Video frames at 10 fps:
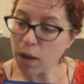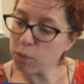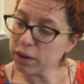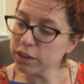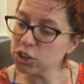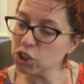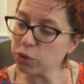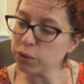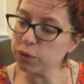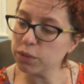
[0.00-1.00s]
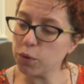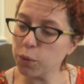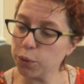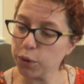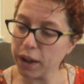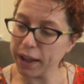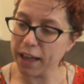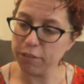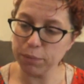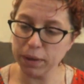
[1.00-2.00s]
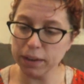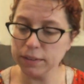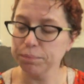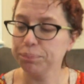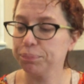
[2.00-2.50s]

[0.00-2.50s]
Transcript: I wanted to show you the quarter I have because